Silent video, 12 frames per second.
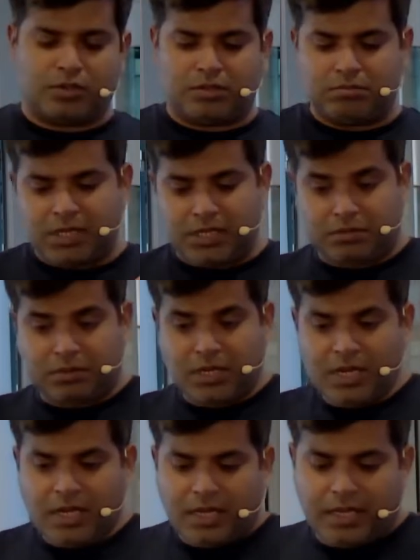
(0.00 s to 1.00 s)
is
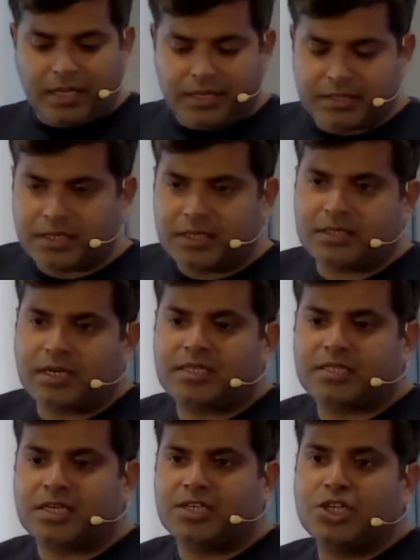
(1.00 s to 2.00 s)
let's
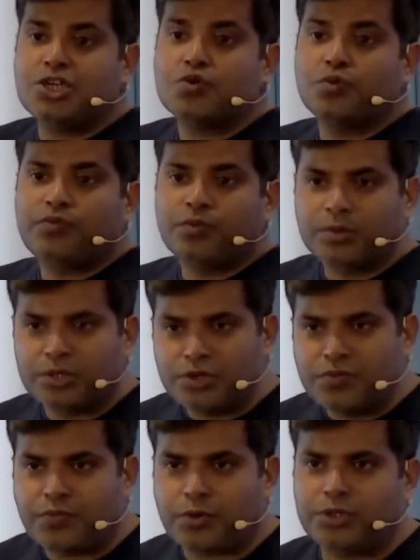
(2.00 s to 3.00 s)
say new
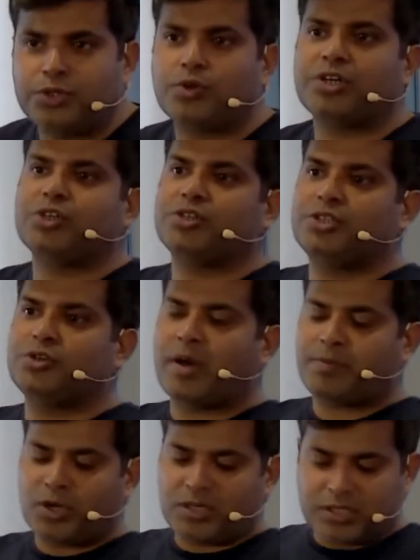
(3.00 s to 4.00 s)
for you, or you have
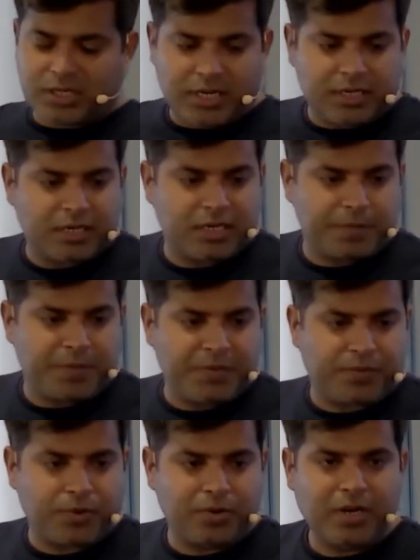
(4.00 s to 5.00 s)
not done it
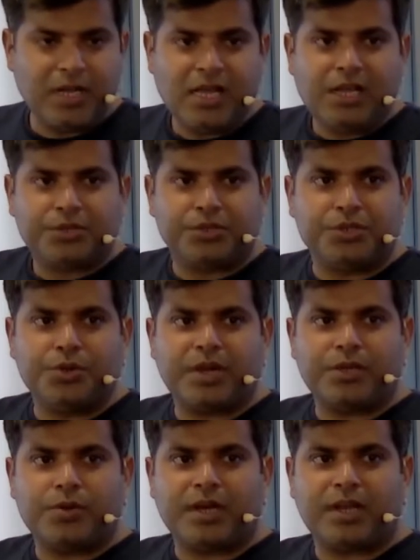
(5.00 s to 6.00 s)
before, so you
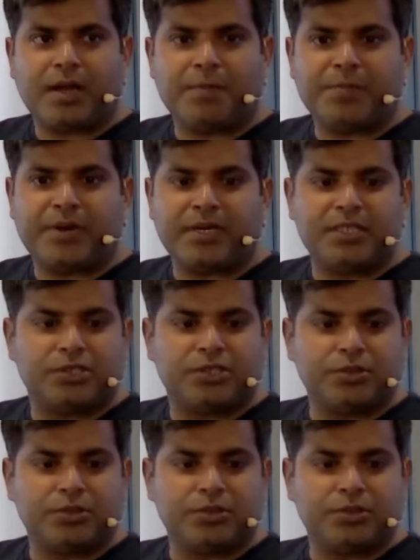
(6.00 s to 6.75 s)
can compare it to